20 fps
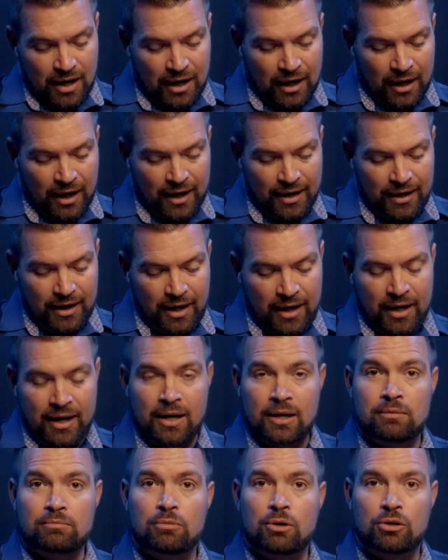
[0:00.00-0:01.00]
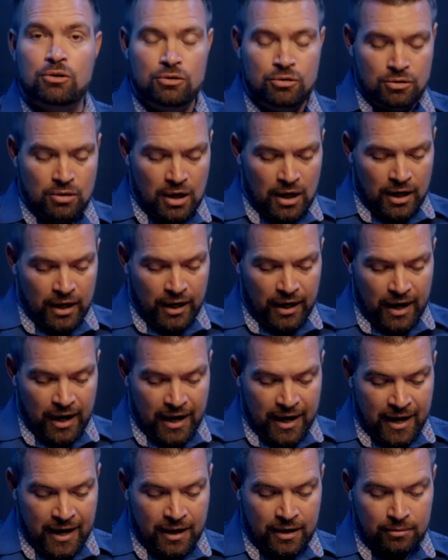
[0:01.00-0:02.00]
I am who I
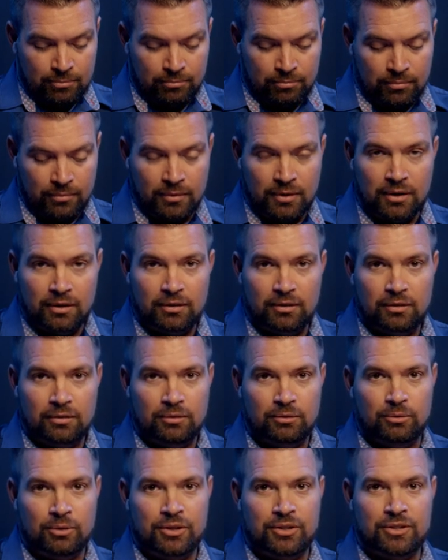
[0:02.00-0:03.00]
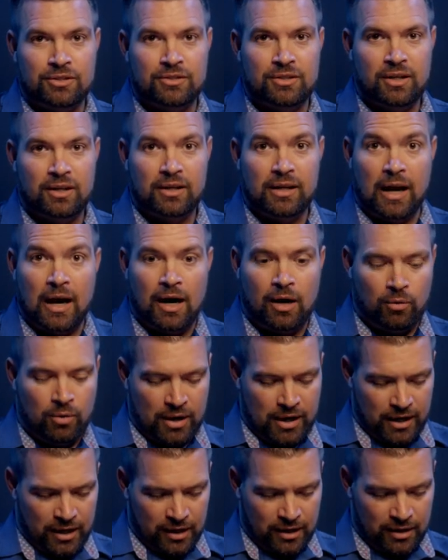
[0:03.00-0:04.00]
am, which is
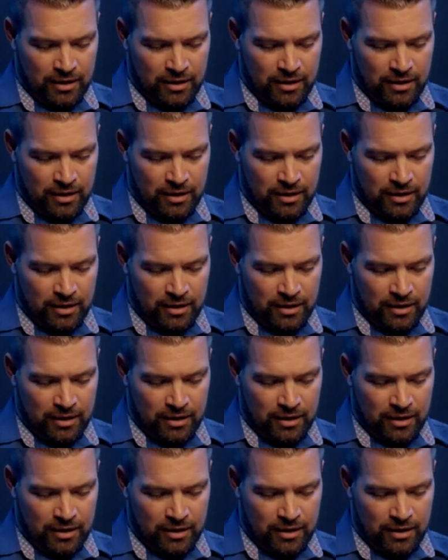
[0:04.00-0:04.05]
Yahweh.